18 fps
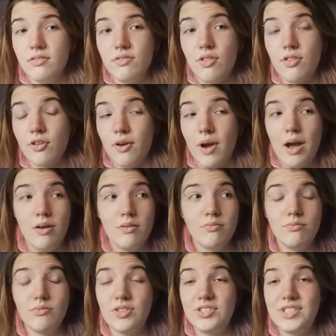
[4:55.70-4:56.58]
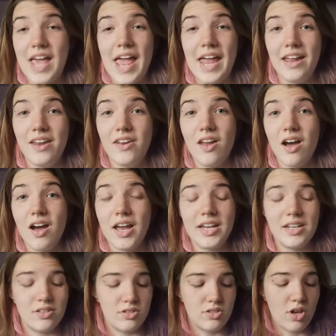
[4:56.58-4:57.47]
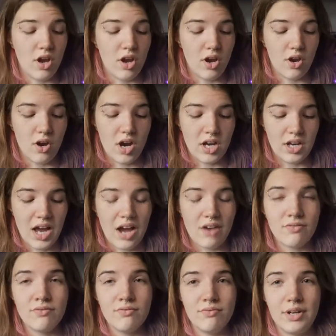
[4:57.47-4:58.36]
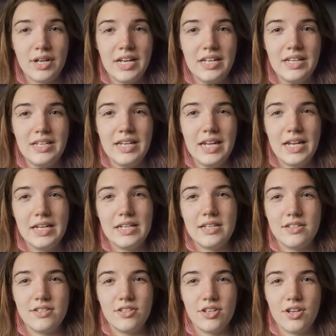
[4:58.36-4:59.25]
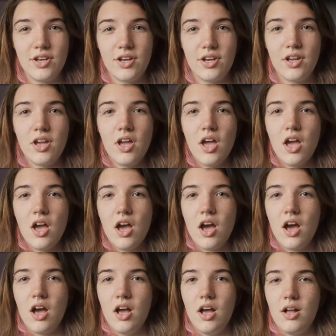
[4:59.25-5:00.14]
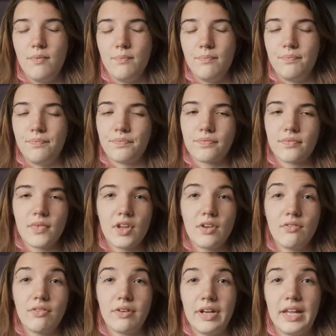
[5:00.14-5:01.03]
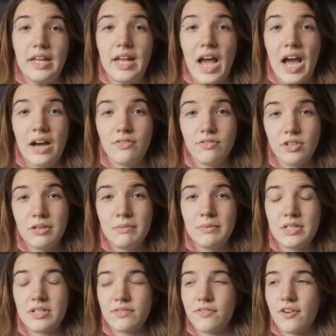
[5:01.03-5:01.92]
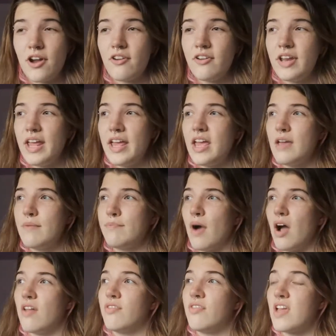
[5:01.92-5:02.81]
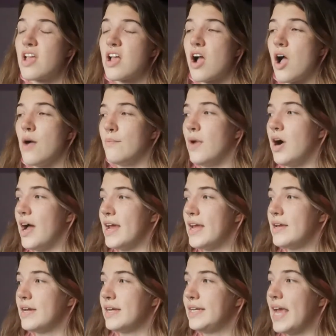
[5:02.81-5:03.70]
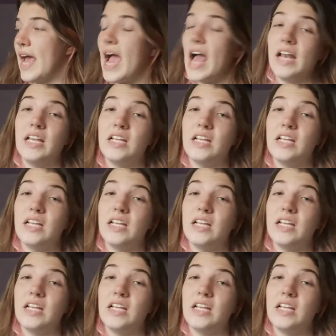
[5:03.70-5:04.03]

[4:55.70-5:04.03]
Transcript: throughout the day and night, so I haven't really needed to really have a humidifier in here, but I think I might get at